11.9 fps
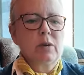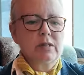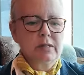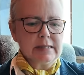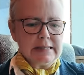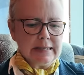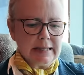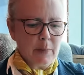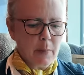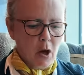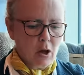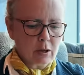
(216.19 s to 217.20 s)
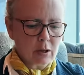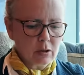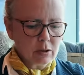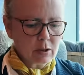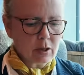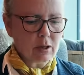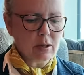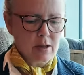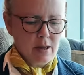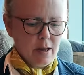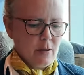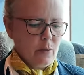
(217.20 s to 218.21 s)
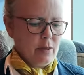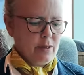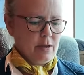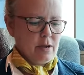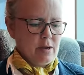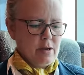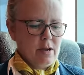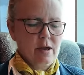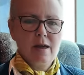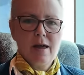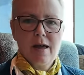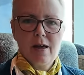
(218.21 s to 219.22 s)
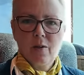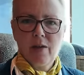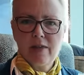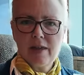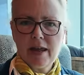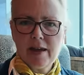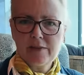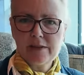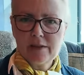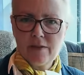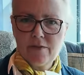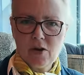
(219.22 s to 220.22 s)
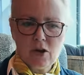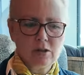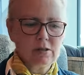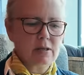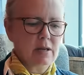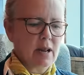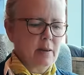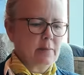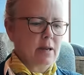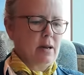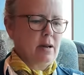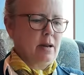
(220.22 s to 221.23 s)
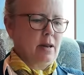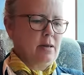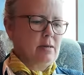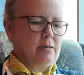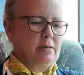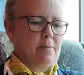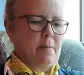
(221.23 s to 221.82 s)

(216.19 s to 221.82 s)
So there's a little potluck with your with your knives and your forks and your napkin in it.